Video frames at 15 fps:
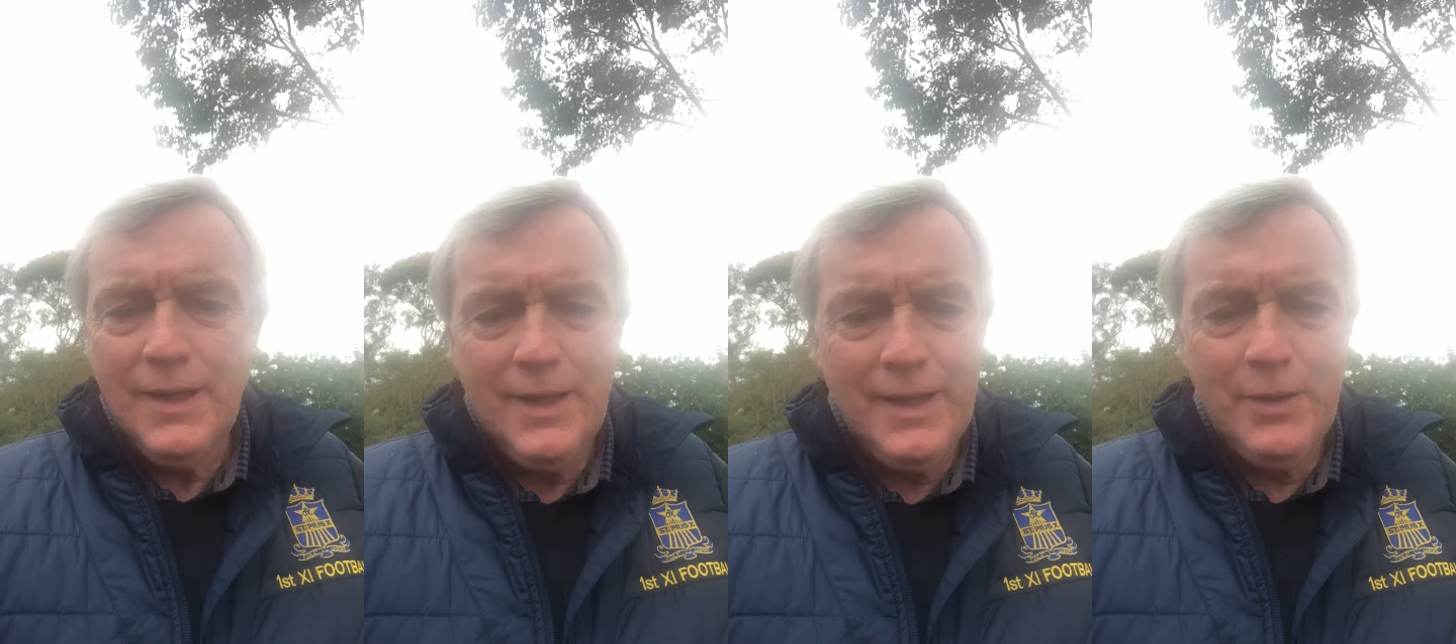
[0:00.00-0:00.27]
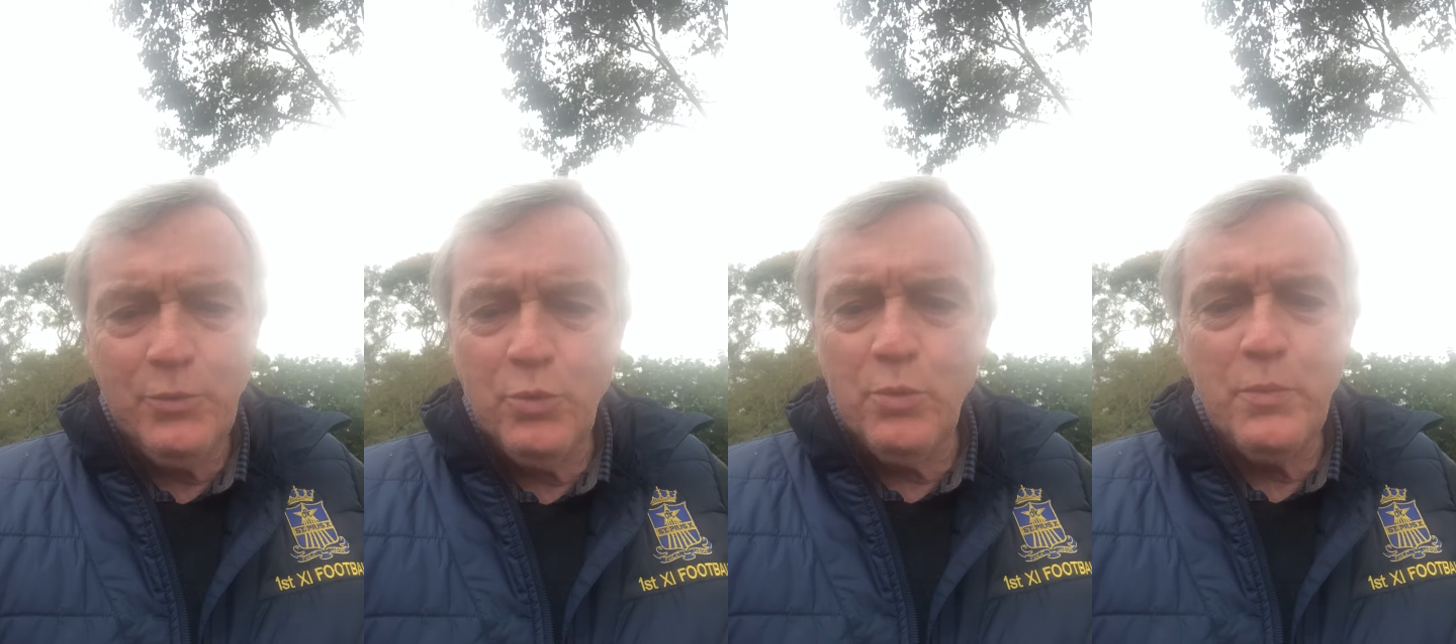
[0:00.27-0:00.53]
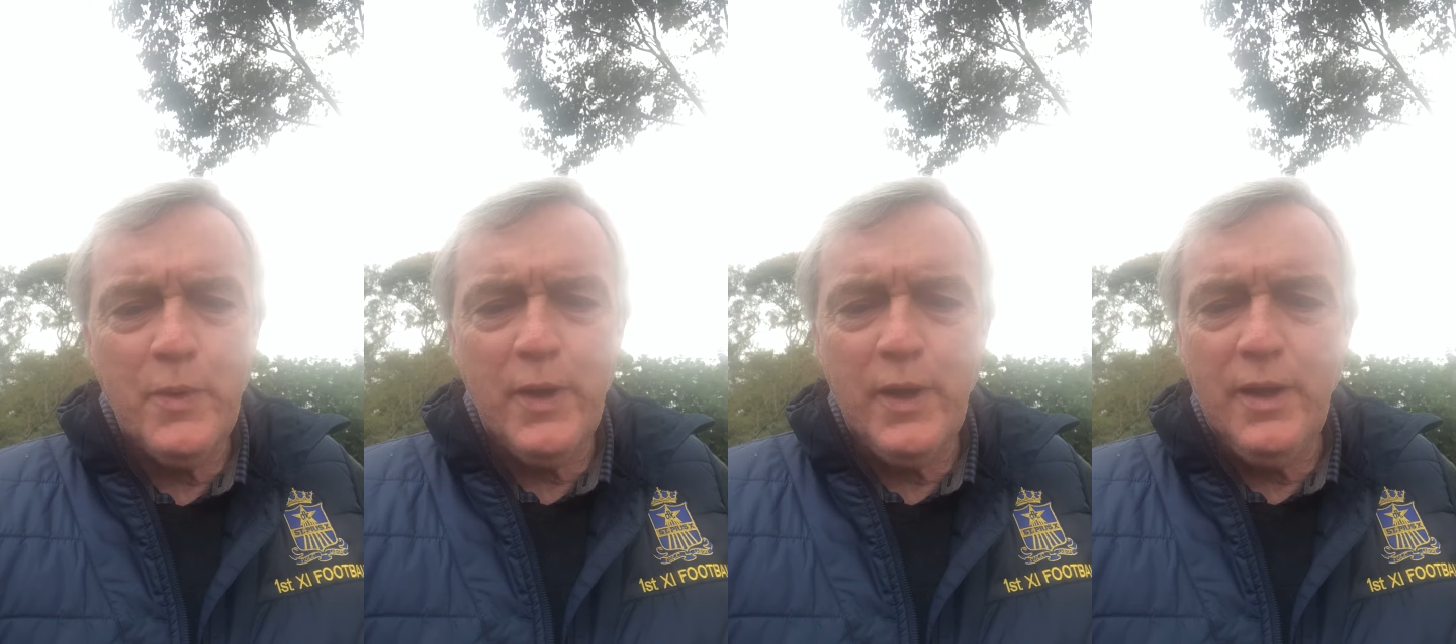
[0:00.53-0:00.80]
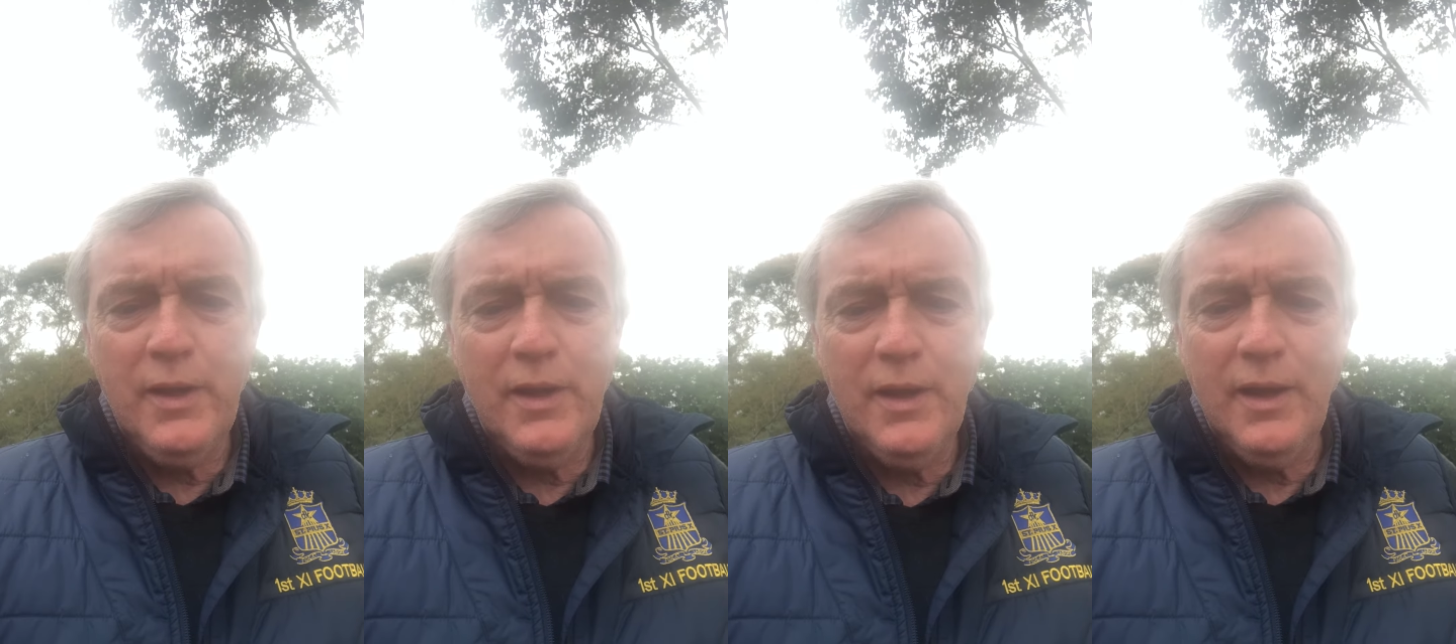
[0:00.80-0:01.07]
It will
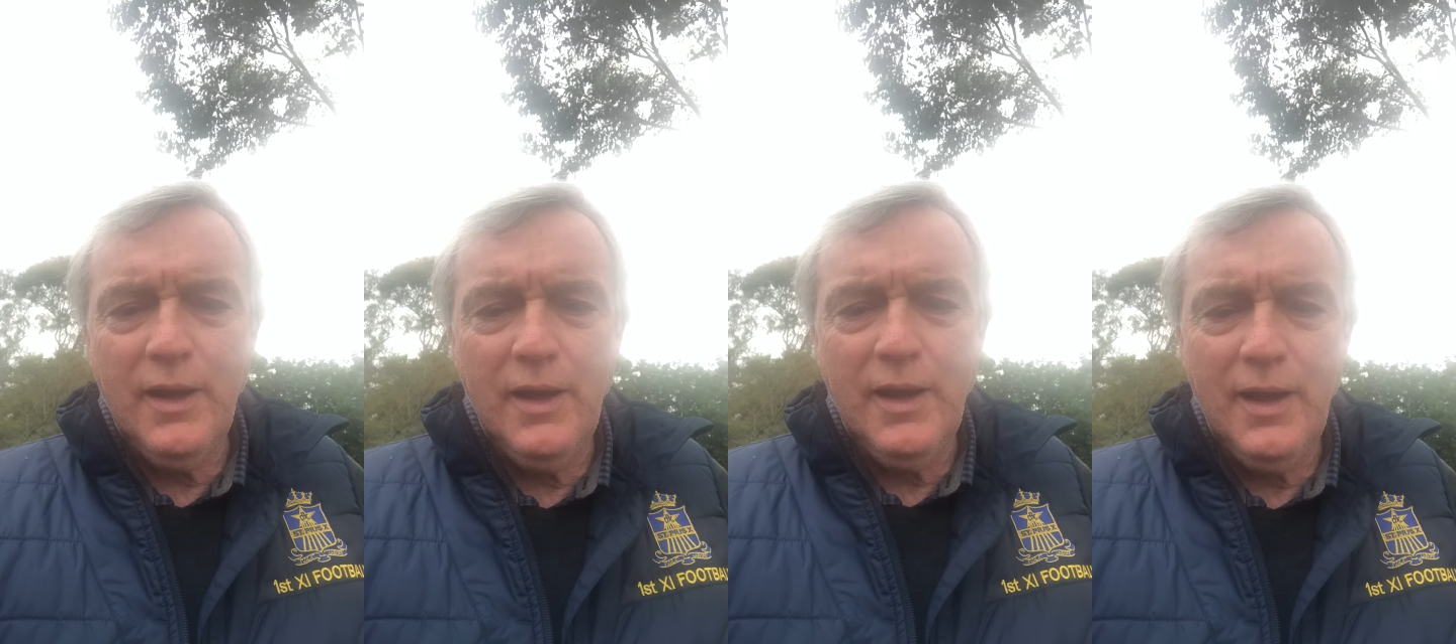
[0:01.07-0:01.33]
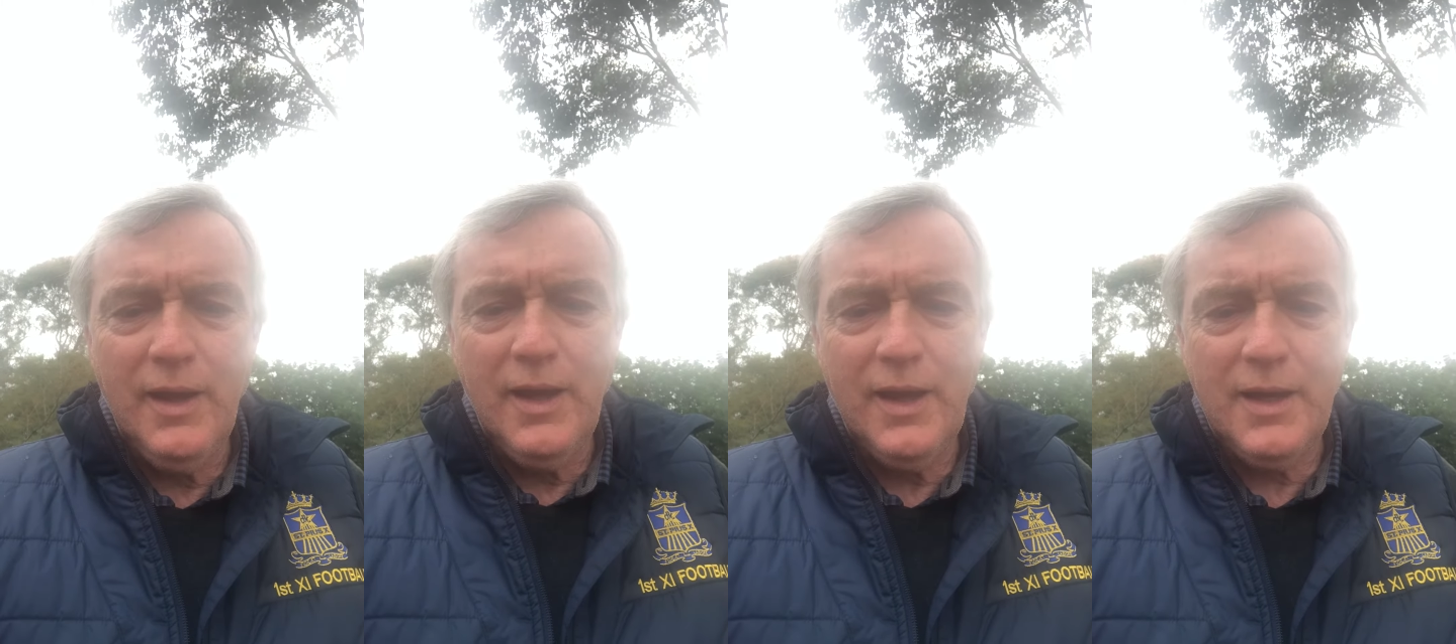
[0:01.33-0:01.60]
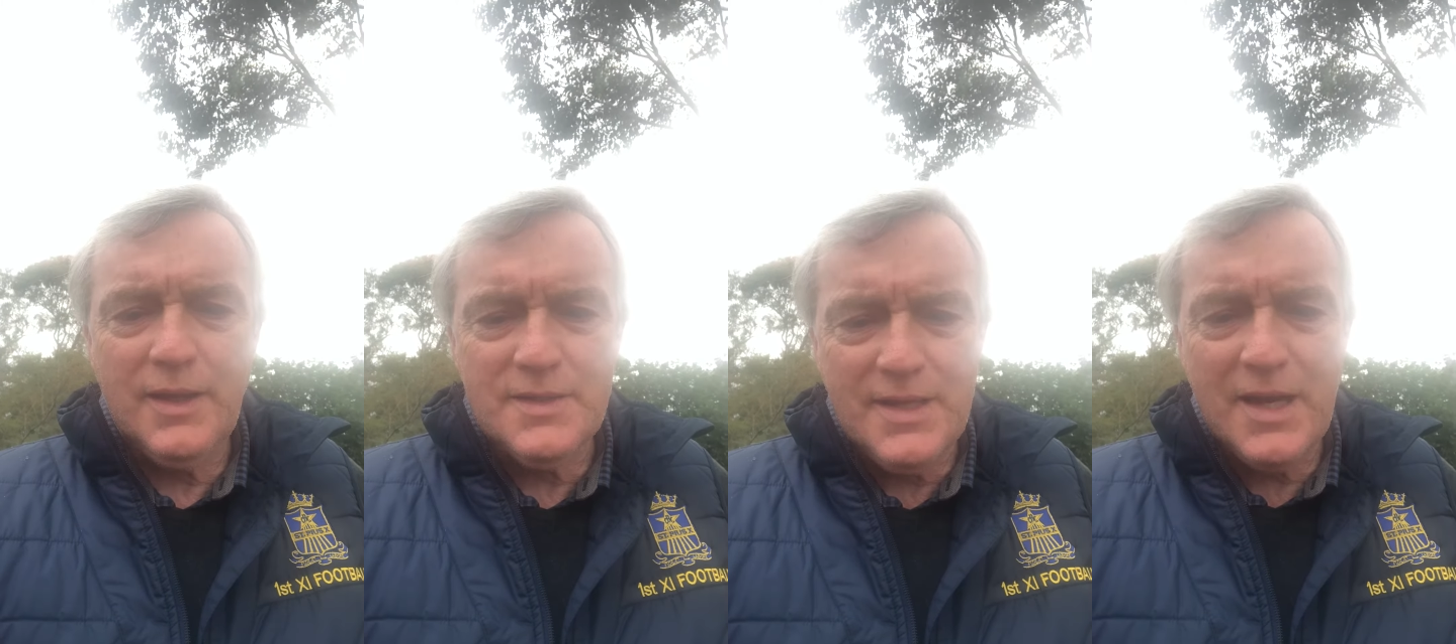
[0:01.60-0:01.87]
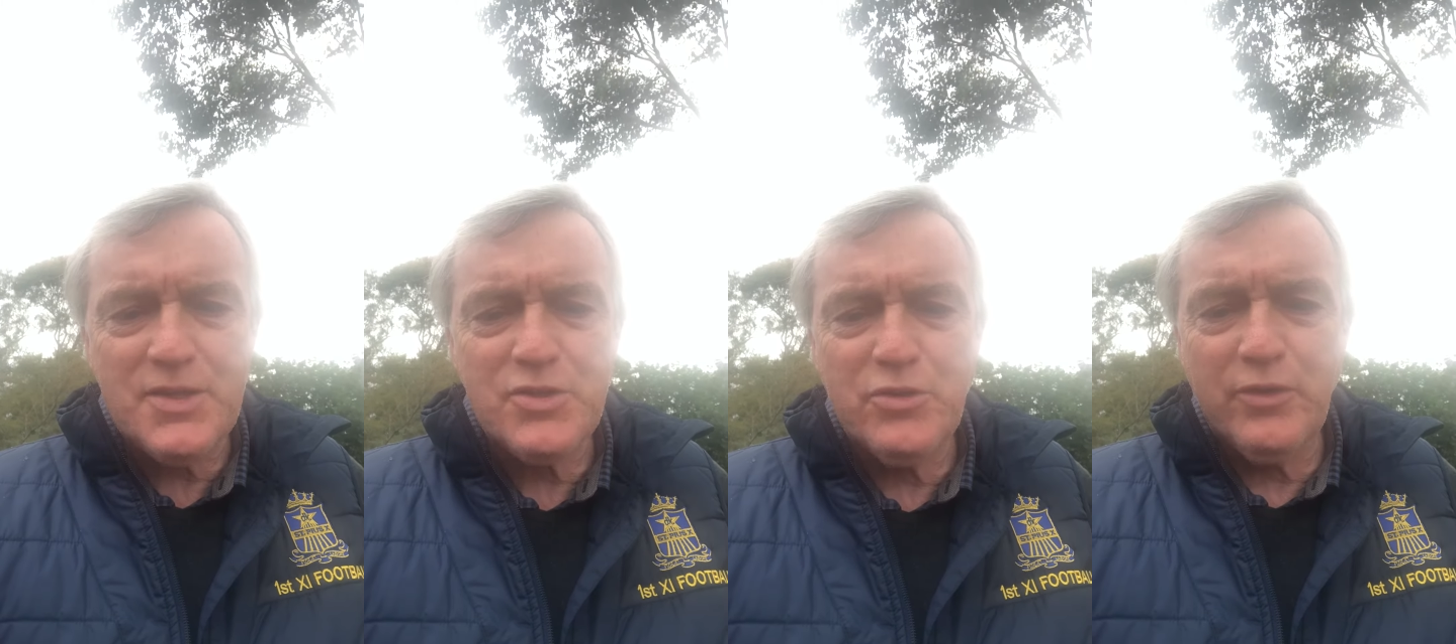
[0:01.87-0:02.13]
be a
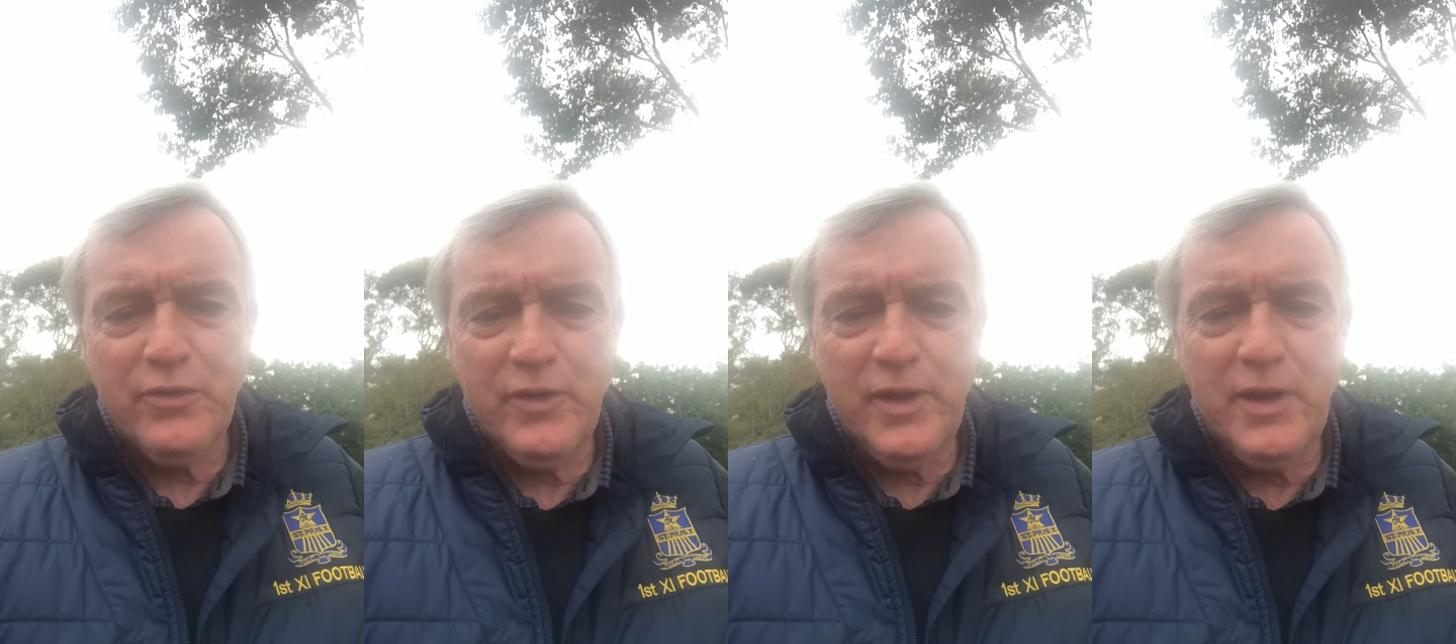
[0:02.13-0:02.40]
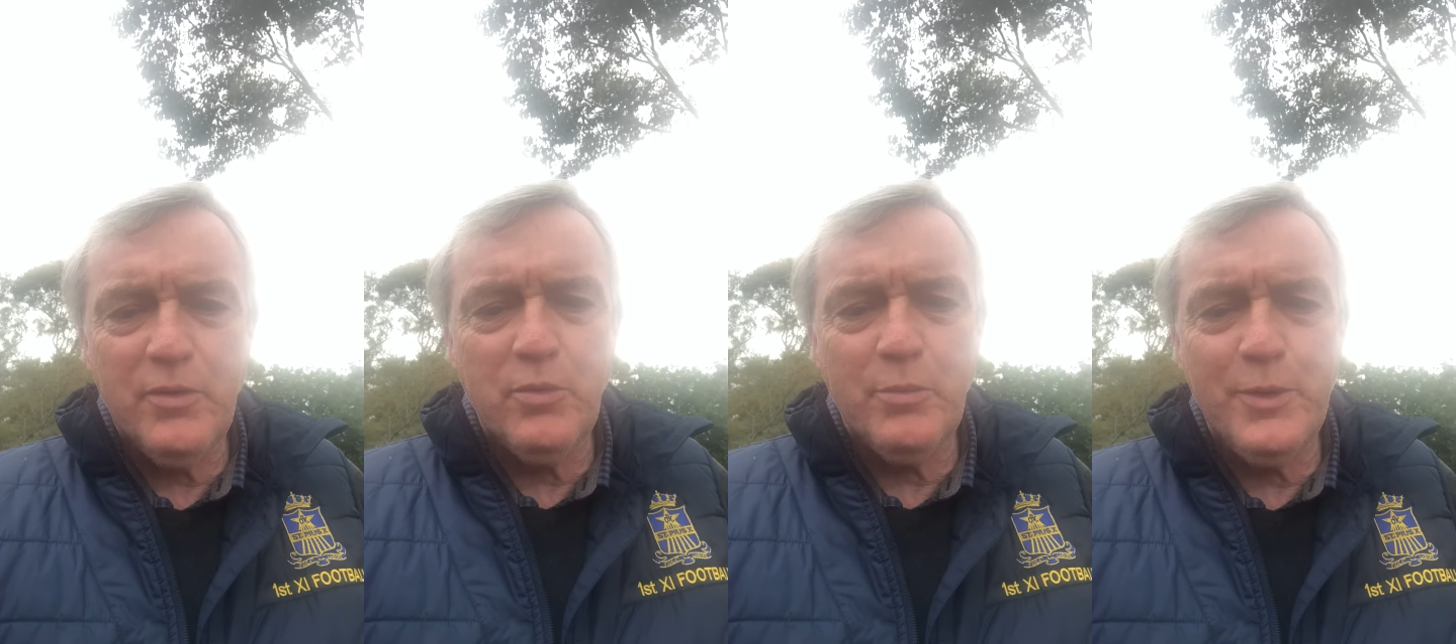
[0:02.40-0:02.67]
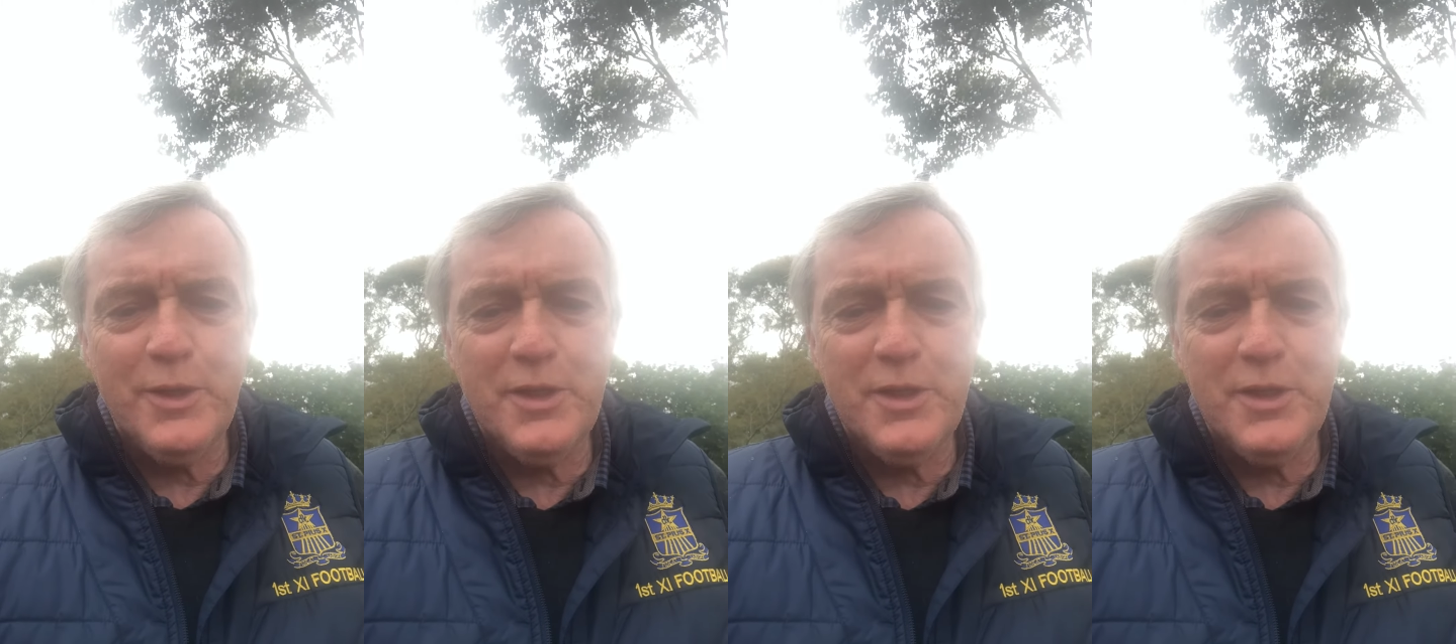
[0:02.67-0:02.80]
catastrophe. It will be a